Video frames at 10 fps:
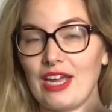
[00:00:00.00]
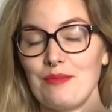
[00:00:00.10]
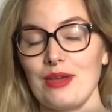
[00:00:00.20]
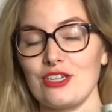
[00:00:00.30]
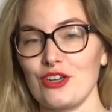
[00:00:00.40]
I
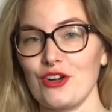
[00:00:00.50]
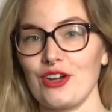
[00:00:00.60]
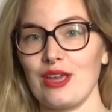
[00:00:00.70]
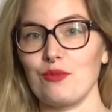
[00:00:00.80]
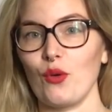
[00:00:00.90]
mention her
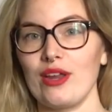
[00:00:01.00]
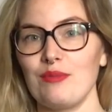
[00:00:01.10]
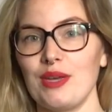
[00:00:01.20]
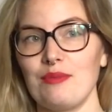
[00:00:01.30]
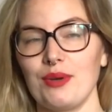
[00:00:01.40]
name quite a
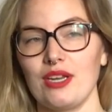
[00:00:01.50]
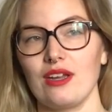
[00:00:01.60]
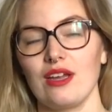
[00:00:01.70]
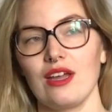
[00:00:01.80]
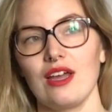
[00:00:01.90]
bit, but
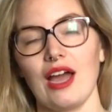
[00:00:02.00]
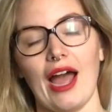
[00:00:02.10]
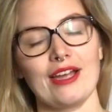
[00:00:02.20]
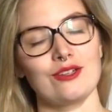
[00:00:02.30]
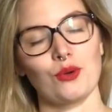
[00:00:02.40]

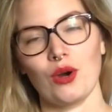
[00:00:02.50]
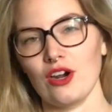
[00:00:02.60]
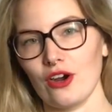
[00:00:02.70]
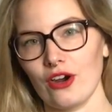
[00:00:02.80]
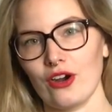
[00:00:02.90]
I adore
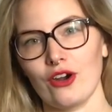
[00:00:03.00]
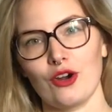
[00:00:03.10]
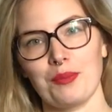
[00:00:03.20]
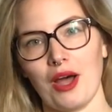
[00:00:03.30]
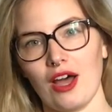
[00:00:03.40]
her,
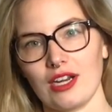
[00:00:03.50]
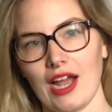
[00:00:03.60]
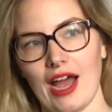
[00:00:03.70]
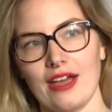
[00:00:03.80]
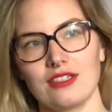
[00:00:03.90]
her
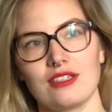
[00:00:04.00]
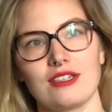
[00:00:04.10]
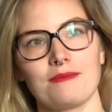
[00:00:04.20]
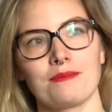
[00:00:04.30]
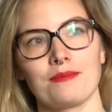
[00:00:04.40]
podcast,